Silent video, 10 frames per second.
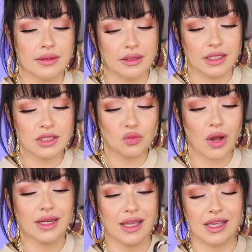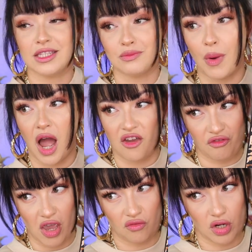This one is my
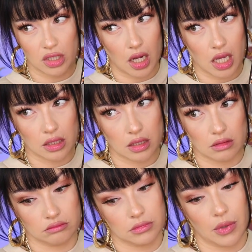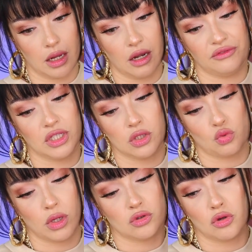favorite, like I love this
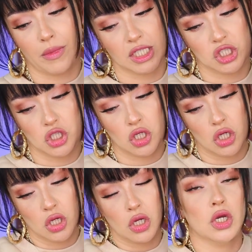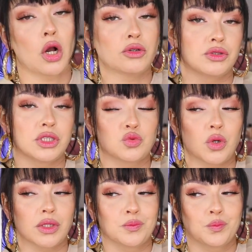one so much. Also this
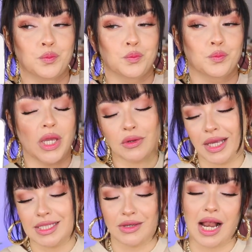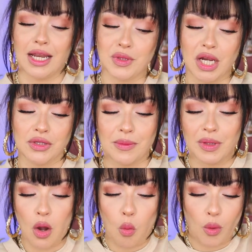one. Anyway, so yeah, let me know down
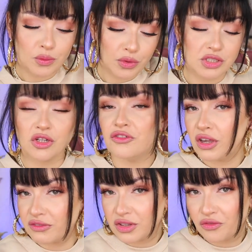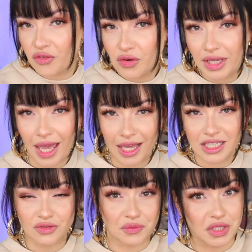below what was your favorite phone
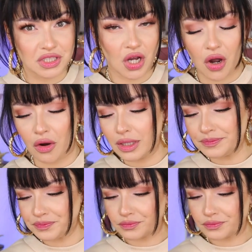case from this haul.